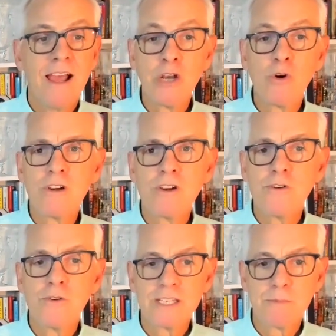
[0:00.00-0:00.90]
in order
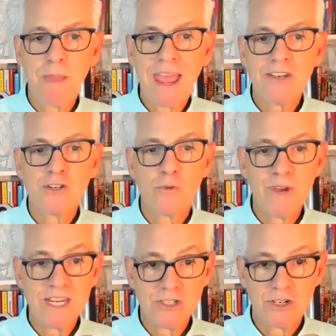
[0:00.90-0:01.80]
to expand your
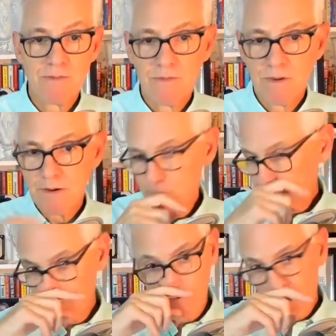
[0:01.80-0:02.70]
reach.
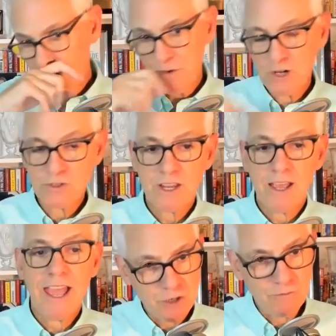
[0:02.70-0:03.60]
First and foremost,
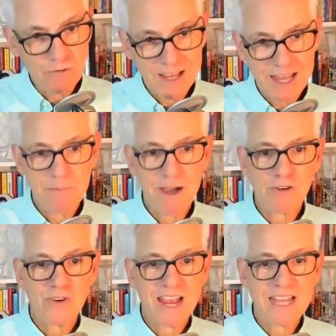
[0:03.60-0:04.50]
don't forget
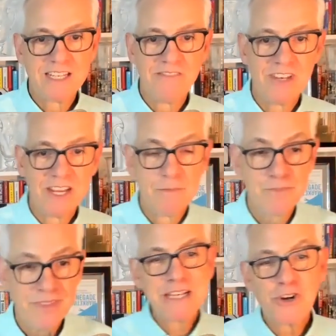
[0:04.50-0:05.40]
about creativity.
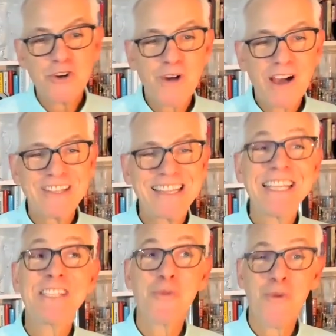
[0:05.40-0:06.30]
Make sure you have at
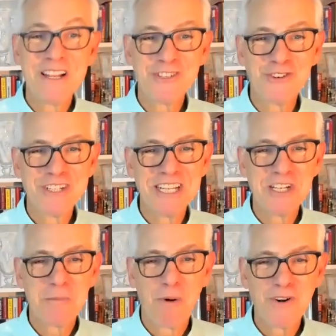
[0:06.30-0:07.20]
least one
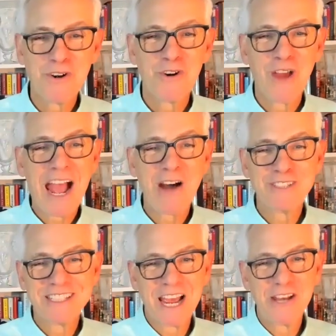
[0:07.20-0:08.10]
strategic partner
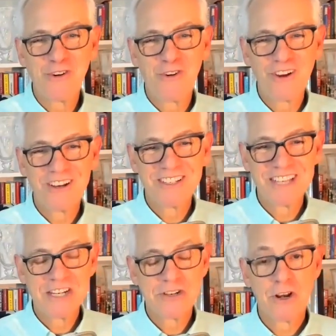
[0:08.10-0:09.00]
outside your
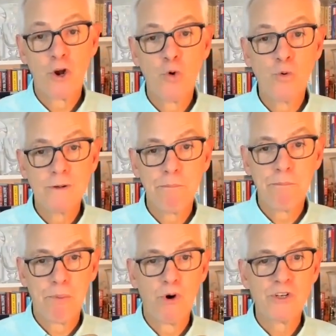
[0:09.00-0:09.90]
organization who will
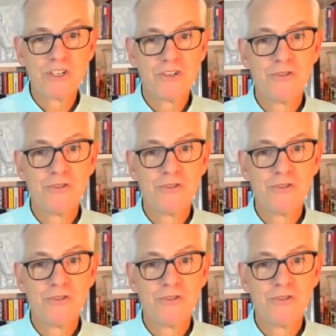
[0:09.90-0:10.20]
push